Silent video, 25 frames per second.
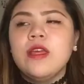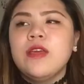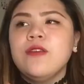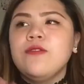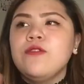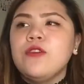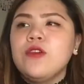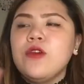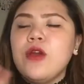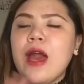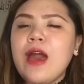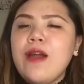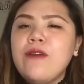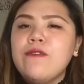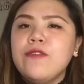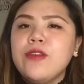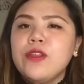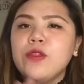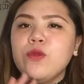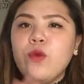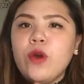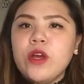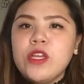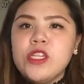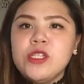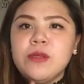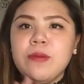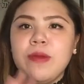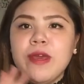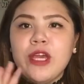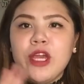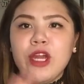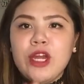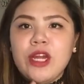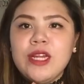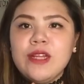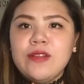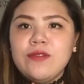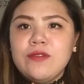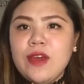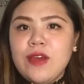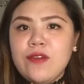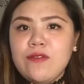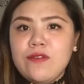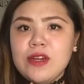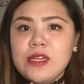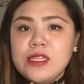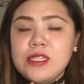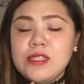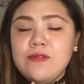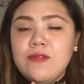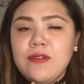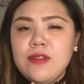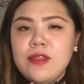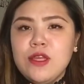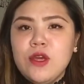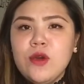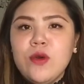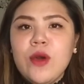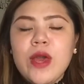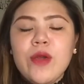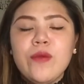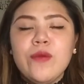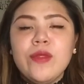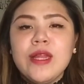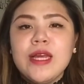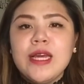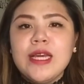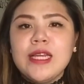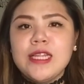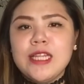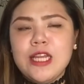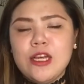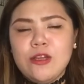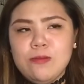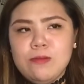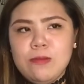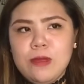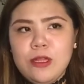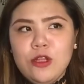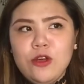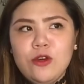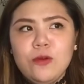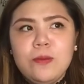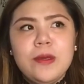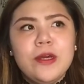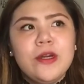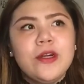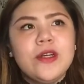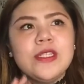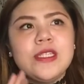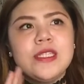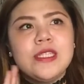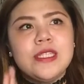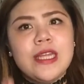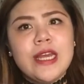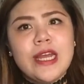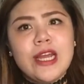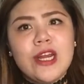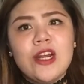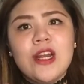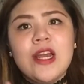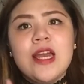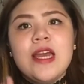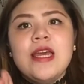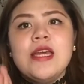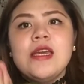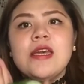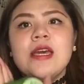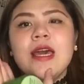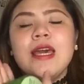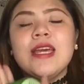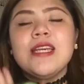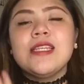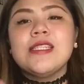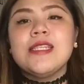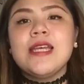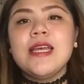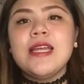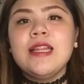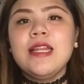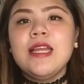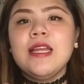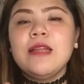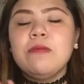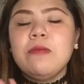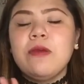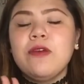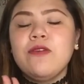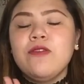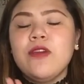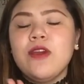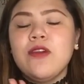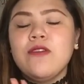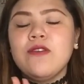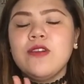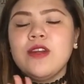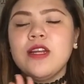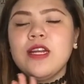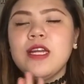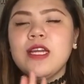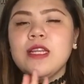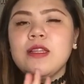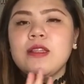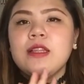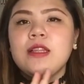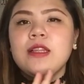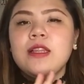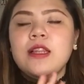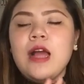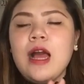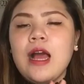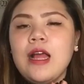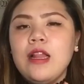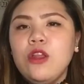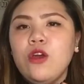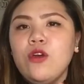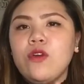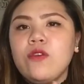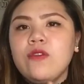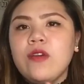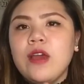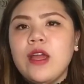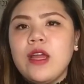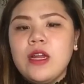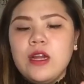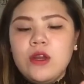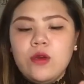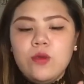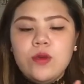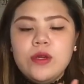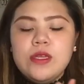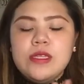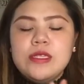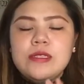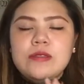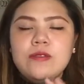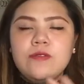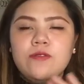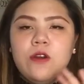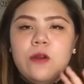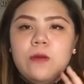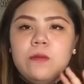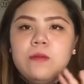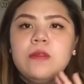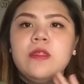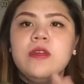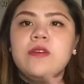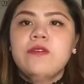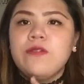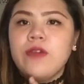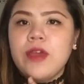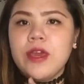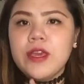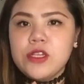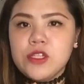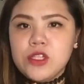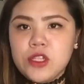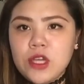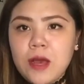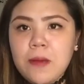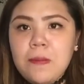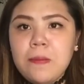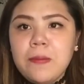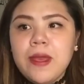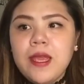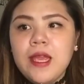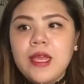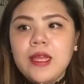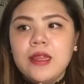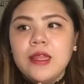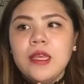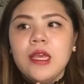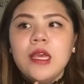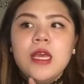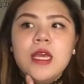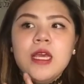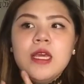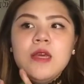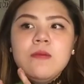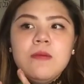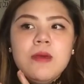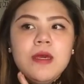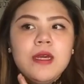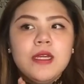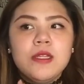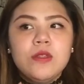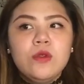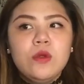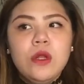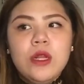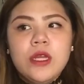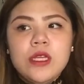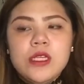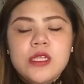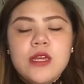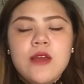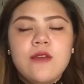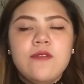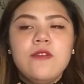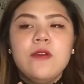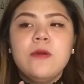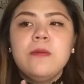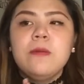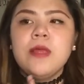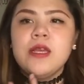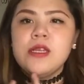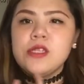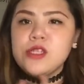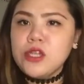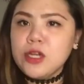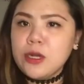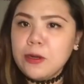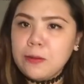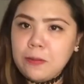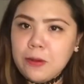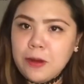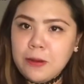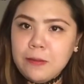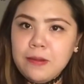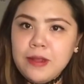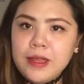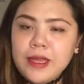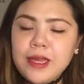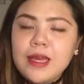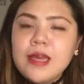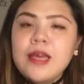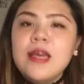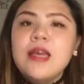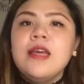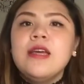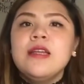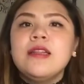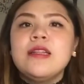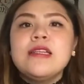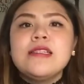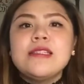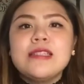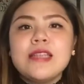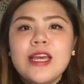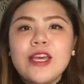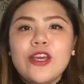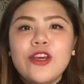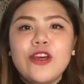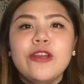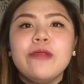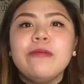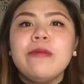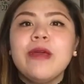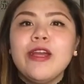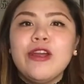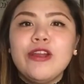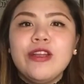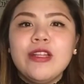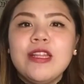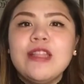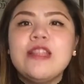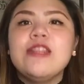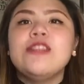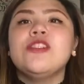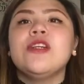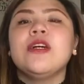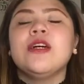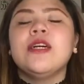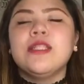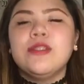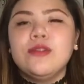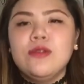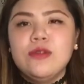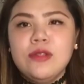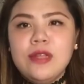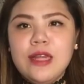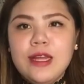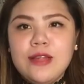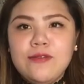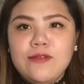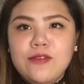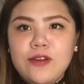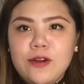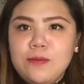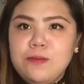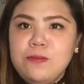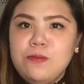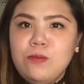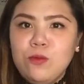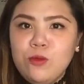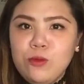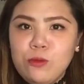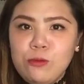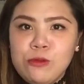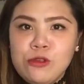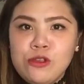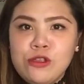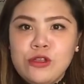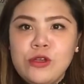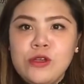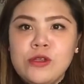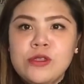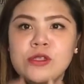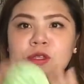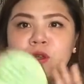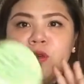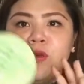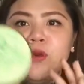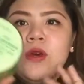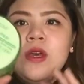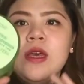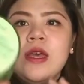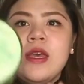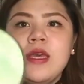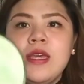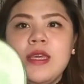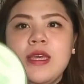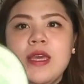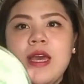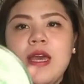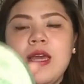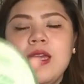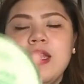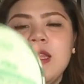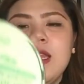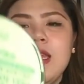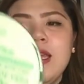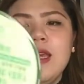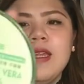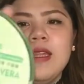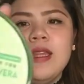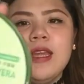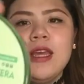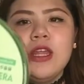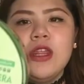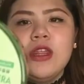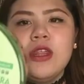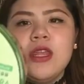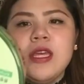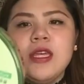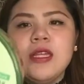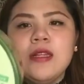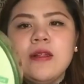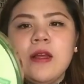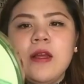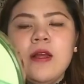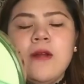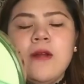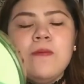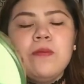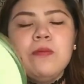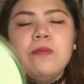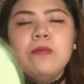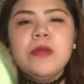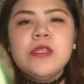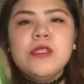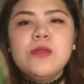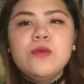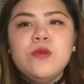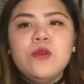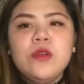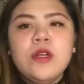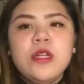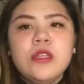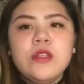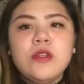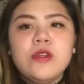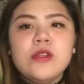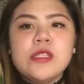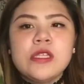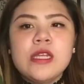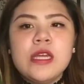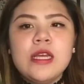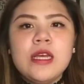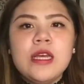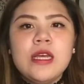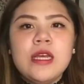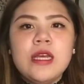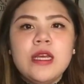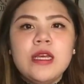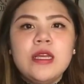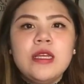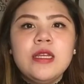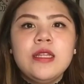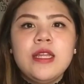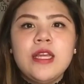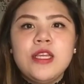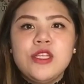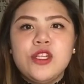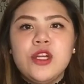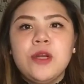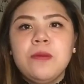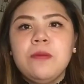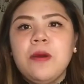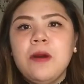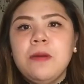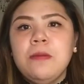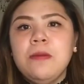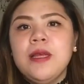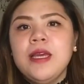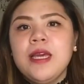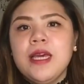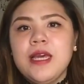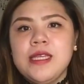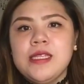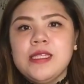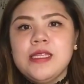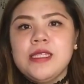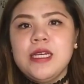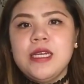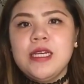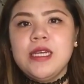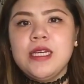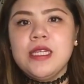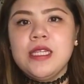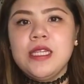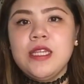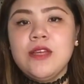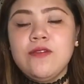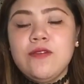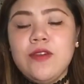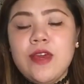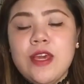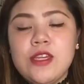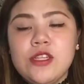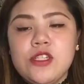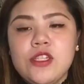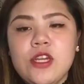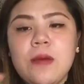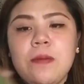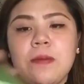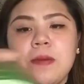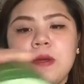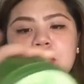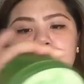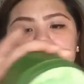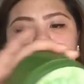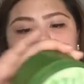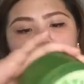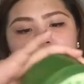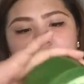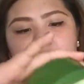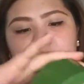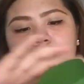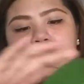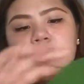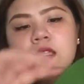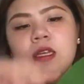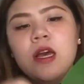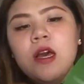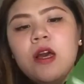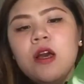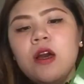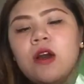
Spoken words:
If you haven't watched my current favorites video, I will link it down below because there I said that my favorite aloe vera was from the face shop and may katulad siya from Nature Republic. Tapos ngayon, meron na din siya katulad from Mumuso. So, yan. And I think mas mura to sa Nature Republic and sa the face shop kasi this is